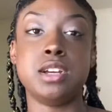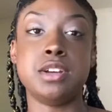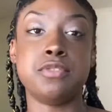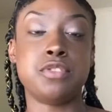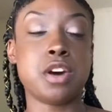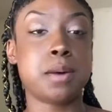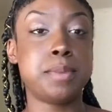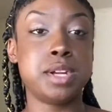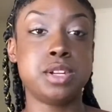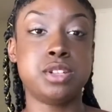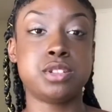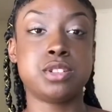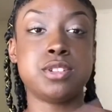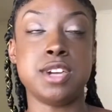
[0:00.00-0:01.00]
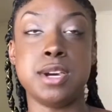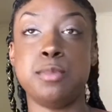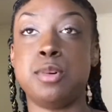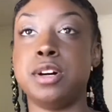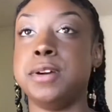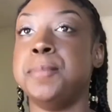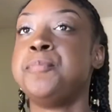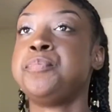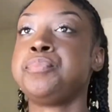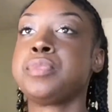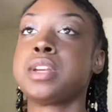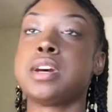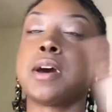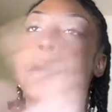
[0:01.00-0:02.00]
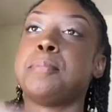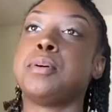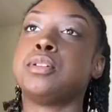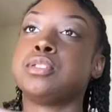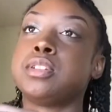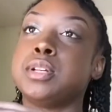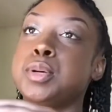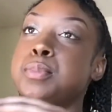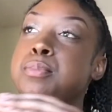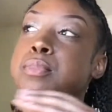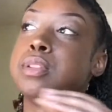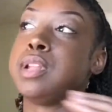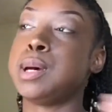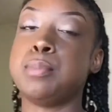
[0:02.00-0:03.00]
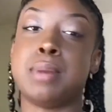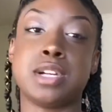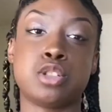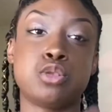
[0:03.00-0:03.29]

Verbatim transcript: if y'all been here since day one, I posted like my